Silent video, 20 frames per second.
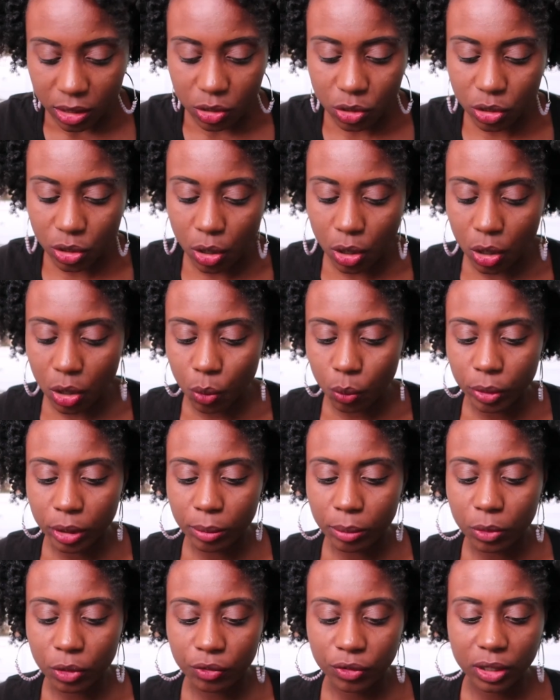So
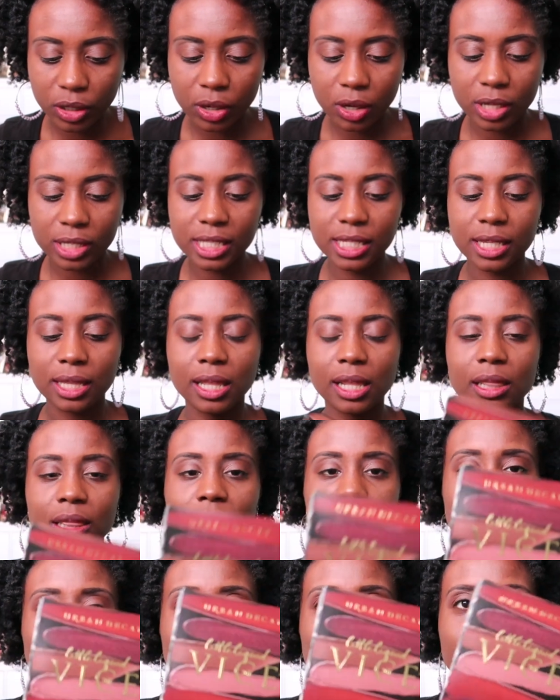we're moving on to the
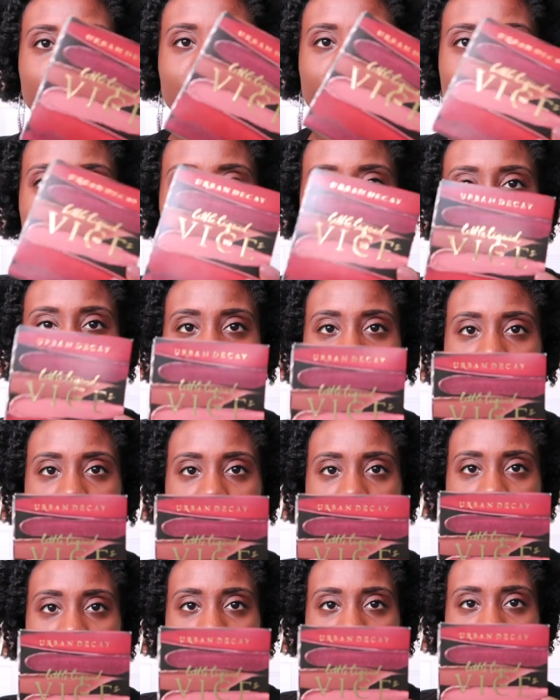little liquid
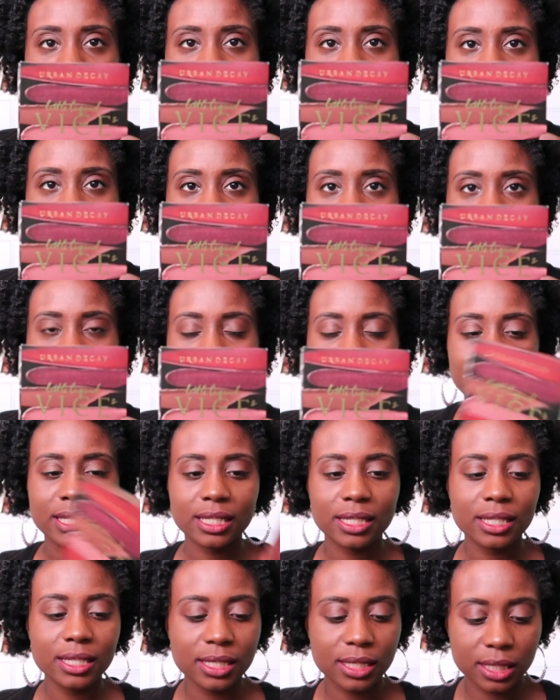
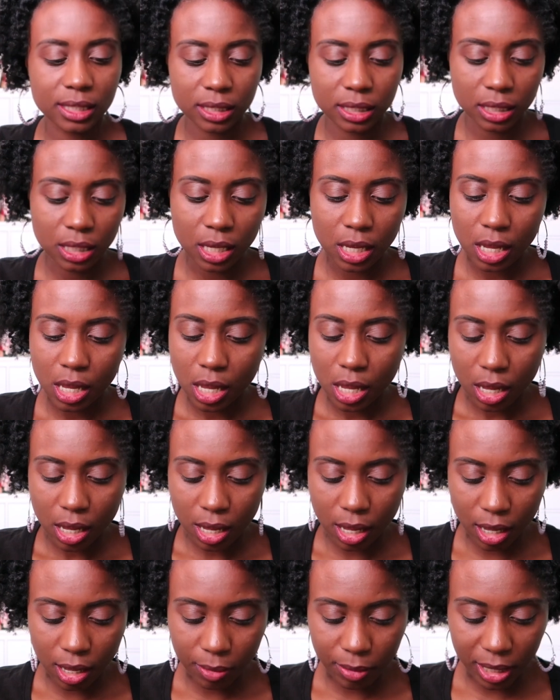vices.
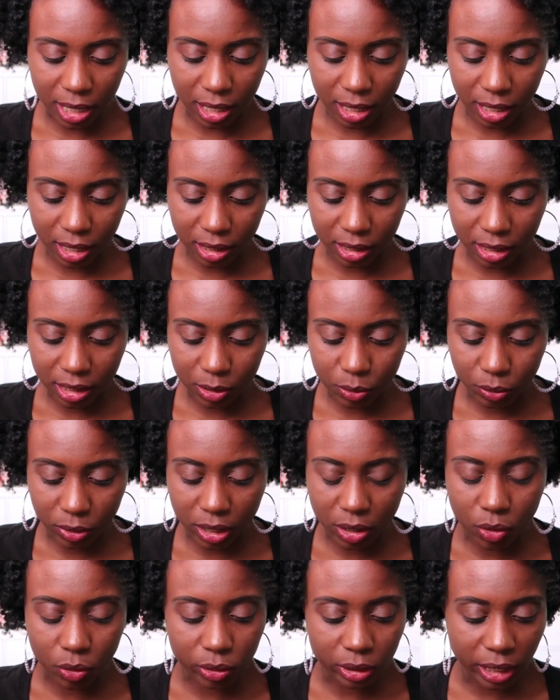Um, and this
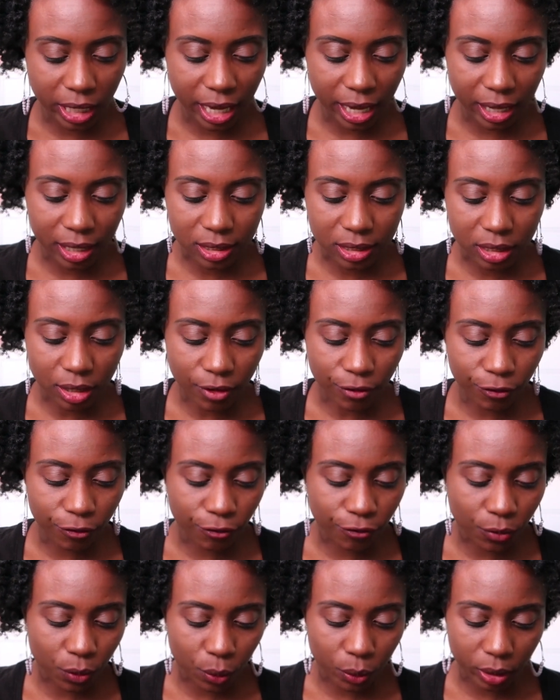one only has
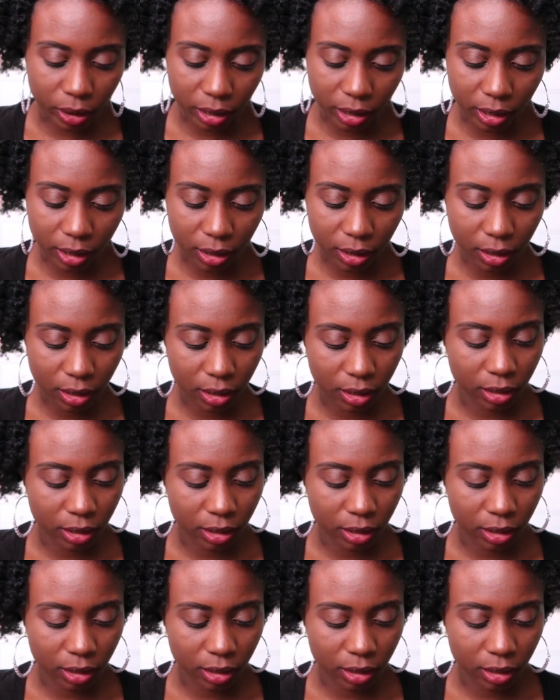four.